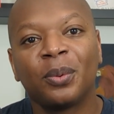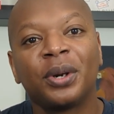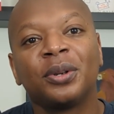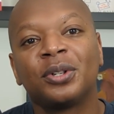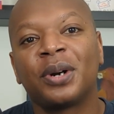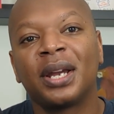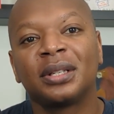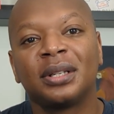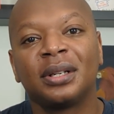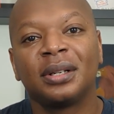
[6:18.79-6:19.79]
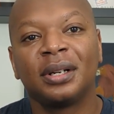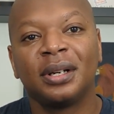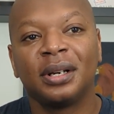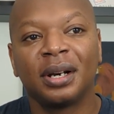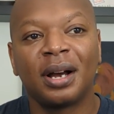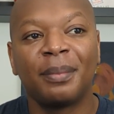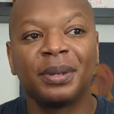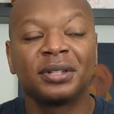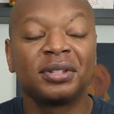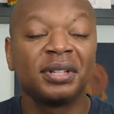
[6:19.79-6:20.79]
What are you trying to
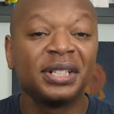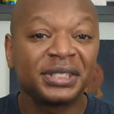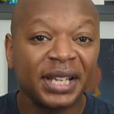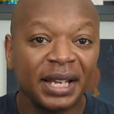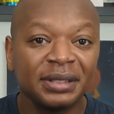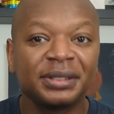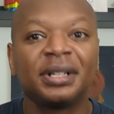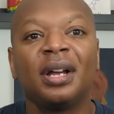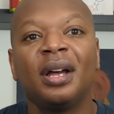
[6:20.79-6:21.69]
accomplish? In this case,